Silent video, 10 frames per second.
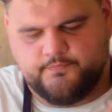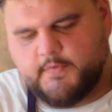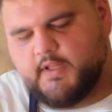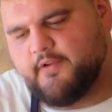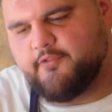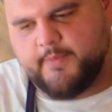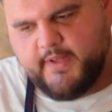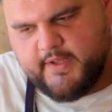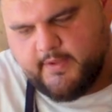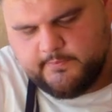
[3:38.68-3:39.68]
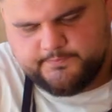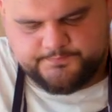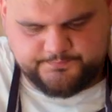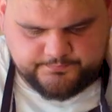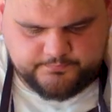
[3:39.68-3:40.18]
And then from here,
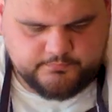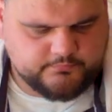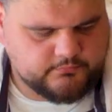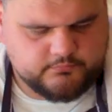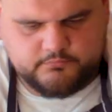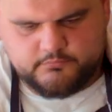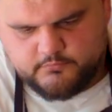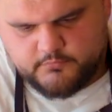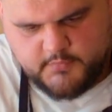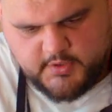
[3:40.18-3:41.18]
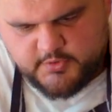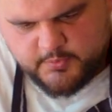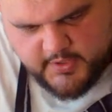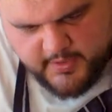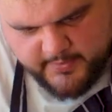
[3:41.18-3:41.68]
I just
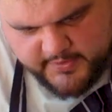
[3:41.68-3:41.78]
want to get my